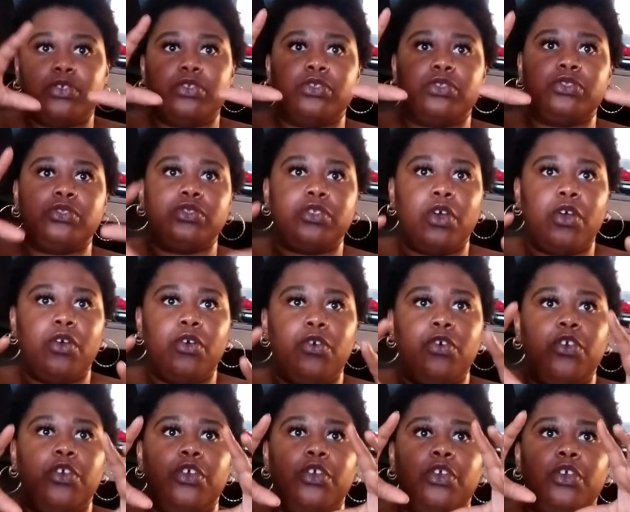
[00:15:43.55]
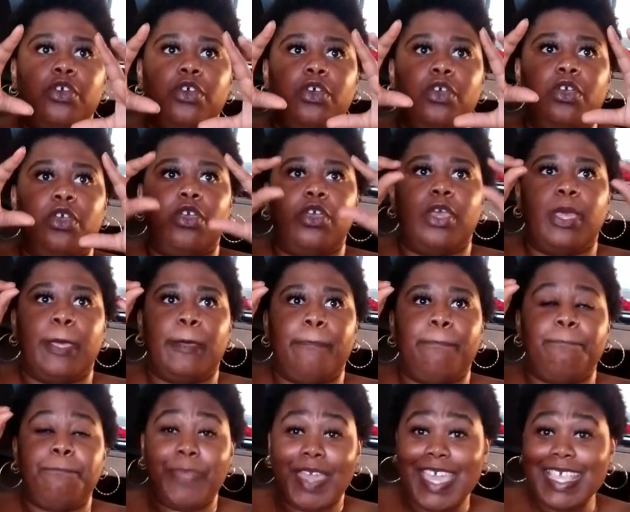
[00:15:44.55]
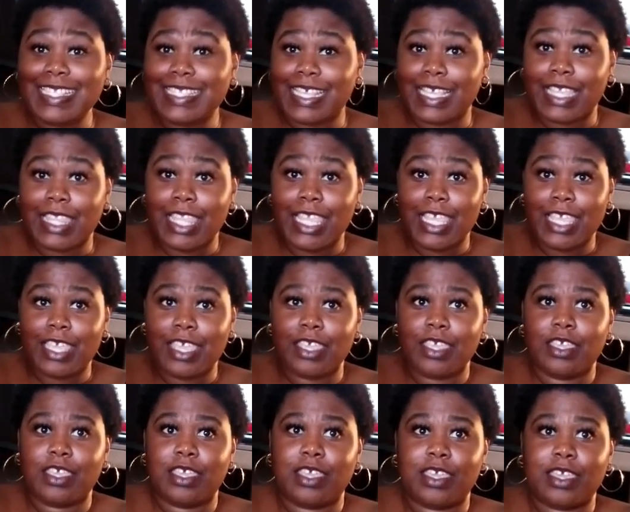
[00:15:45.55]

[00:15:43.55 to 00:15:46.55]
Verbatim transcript: So basically